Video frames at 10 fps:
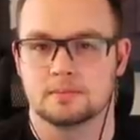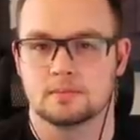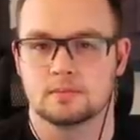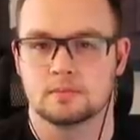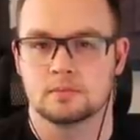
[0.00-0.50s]

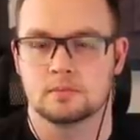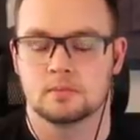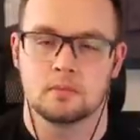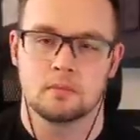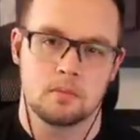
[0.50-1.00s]

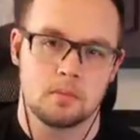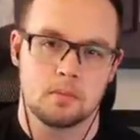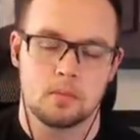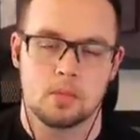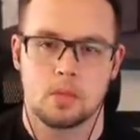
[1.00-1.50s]

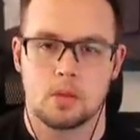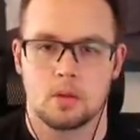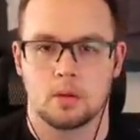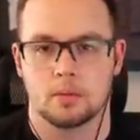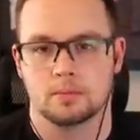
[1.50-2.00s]

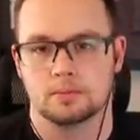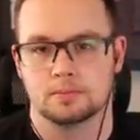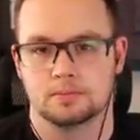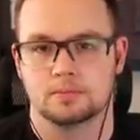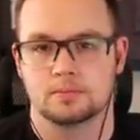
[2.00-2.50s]

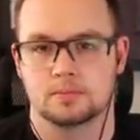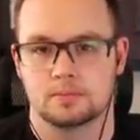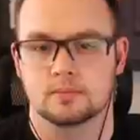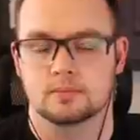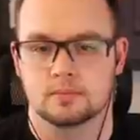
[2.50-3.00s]

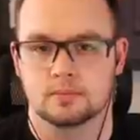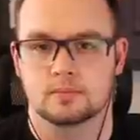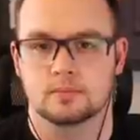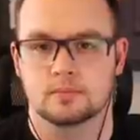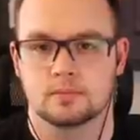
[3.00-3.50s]

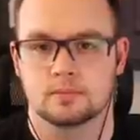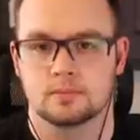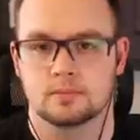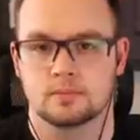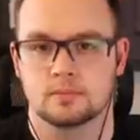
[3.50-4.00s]

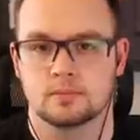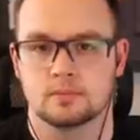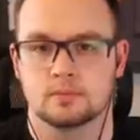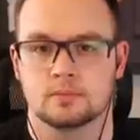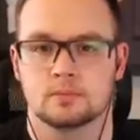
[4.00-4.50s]

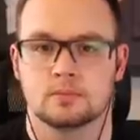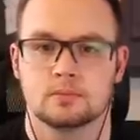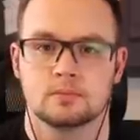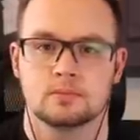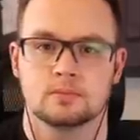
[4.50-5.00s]
This person isn't speaking.